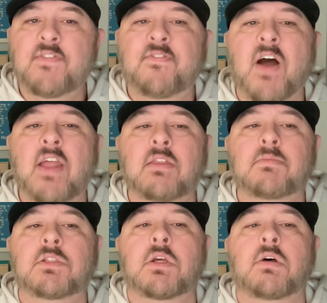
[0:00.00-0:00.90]
find
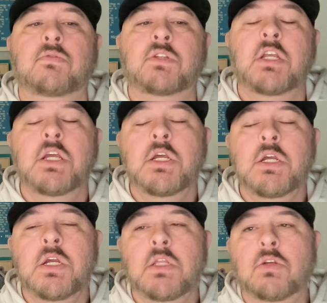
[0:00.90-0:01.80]
themselves
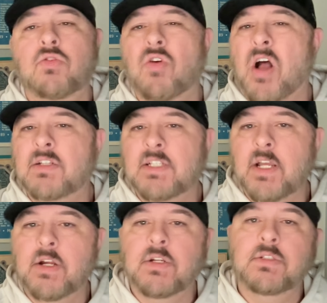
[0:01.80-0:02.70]
in the
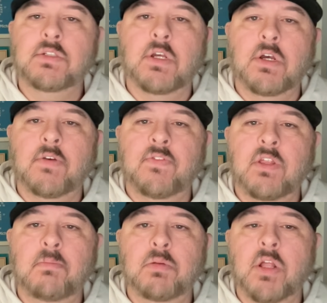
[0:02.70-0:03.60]
crosshairs of
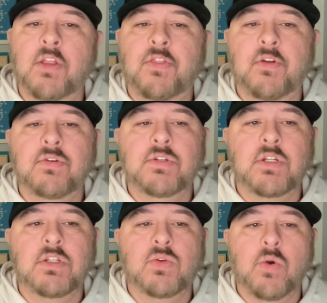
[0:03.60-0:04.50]
the
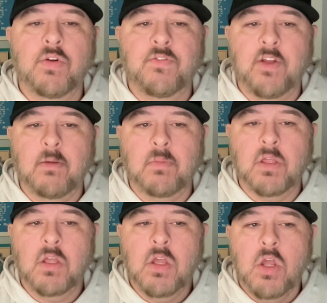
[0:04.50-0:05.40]
bloodthirsty Sawyer
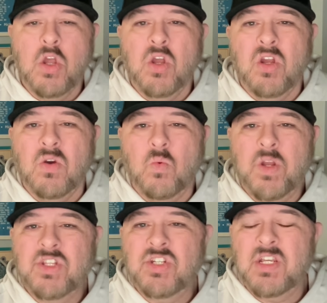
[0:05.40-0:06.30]
family,
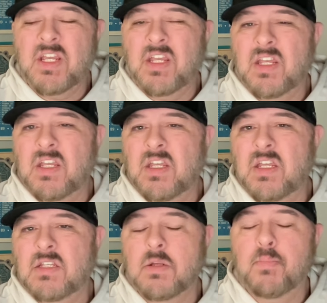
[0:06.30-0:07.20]
which is a